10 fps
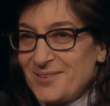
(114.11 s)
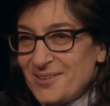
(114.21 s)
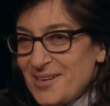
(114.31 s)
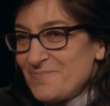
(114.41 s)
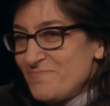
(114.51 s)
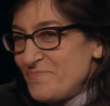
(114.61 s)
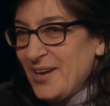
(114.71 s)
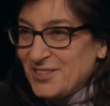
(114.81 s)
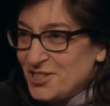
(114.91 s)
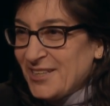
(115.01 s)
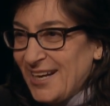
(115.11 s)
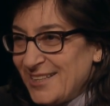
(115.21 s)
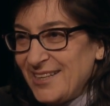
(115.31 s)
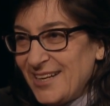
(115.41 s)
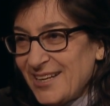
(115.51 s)
I pitched an
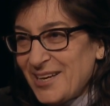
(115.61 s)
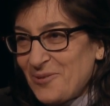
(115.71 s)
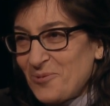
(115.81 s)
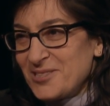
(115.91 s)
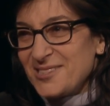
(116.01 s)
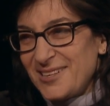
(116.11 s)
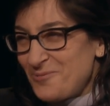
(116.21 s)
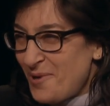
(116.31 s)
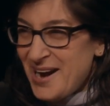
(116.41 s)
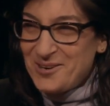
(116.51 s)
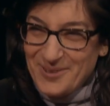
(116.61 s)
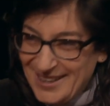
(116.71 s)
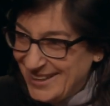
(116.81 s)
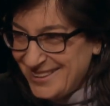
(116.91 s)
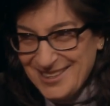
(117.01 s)
idea that was like, why do we
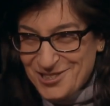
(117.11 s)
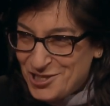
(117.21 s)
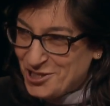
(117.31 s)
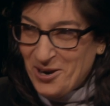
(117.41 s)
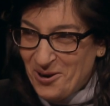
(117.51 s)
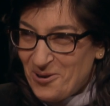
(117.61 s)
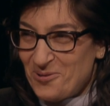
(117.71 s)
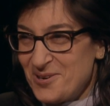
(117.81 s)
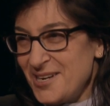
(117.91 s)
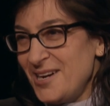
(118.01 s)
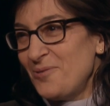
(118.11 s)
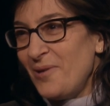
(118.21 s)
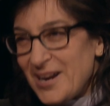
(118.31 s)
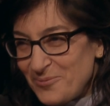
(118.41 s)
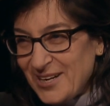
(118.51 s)
need this show?
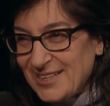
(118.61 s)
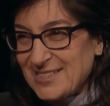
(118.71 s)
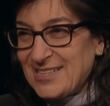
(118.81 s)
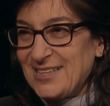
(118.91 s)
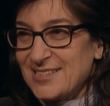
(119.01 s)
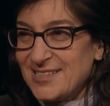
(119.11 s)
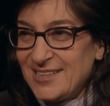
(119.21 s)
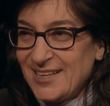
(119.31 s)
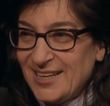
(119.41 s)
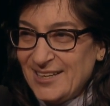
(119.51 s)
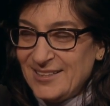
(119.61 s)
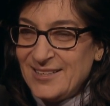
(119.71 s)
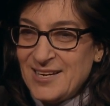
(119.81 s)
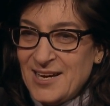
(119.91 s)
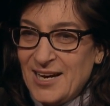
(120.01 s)
Why do we need to see this again?
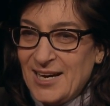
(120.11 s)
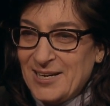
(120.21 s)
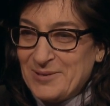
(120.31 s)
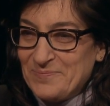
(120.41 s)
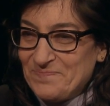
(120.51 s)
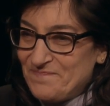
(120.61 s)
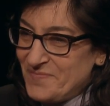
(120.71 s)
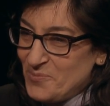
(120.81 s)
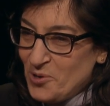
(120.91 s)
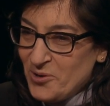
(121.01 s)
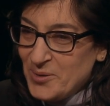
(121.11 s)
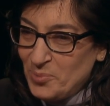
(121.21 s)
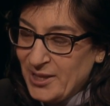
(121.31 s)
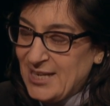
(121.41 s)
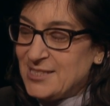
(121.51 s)
Um, we're in a
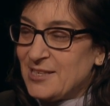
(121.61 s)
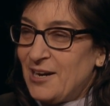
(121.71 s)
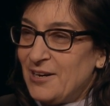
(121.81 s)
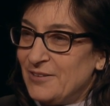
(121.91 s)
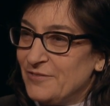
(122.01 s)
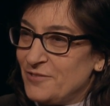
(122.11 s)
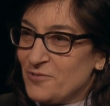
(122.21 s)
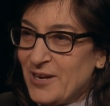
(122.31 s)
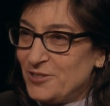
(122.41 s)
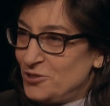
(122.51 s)
place of great